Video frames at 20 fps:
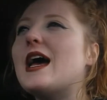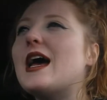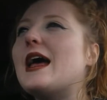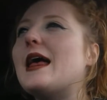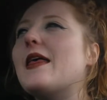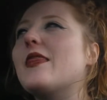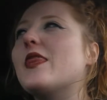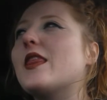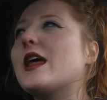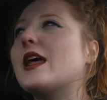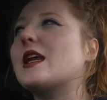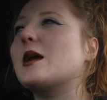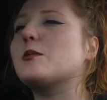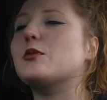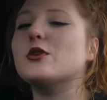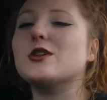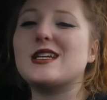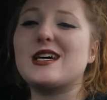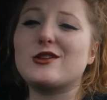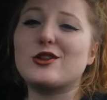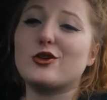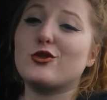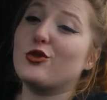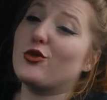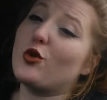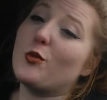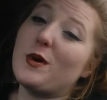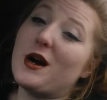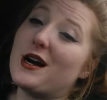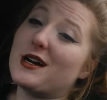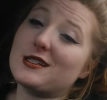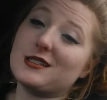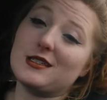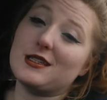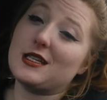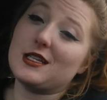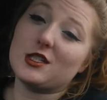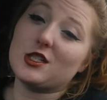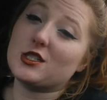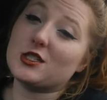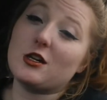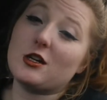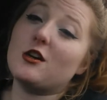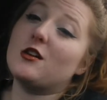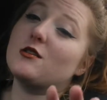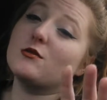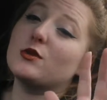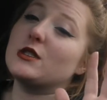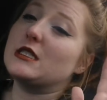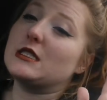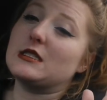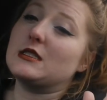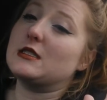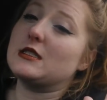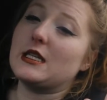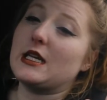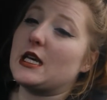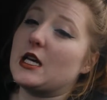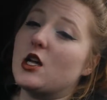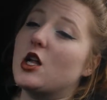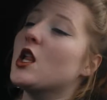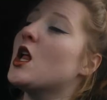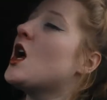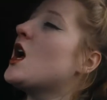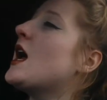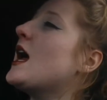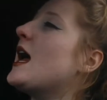And then I pulled out the Google box, and then it just all went to hell.